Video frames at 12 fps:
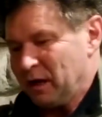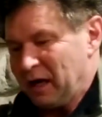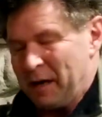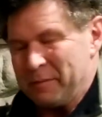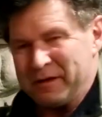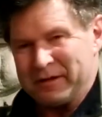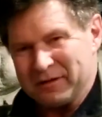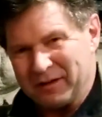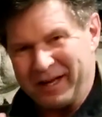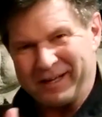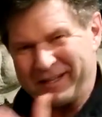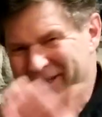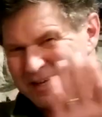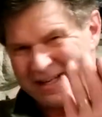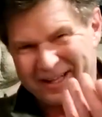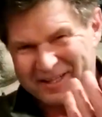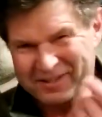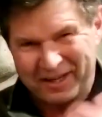I mean, like, you get
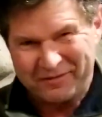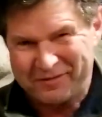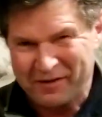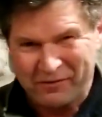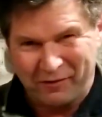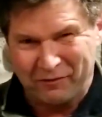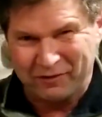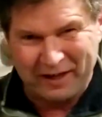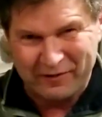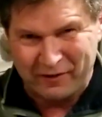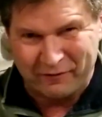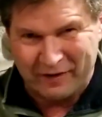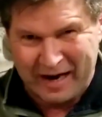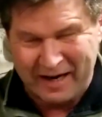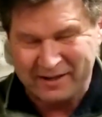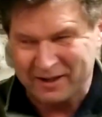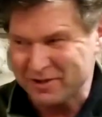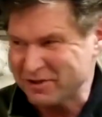lots of different flavored
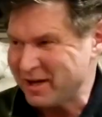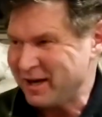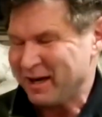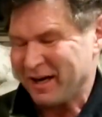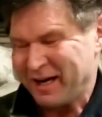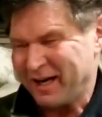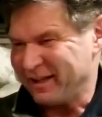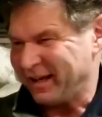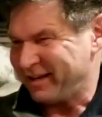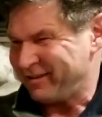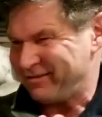vodkas and like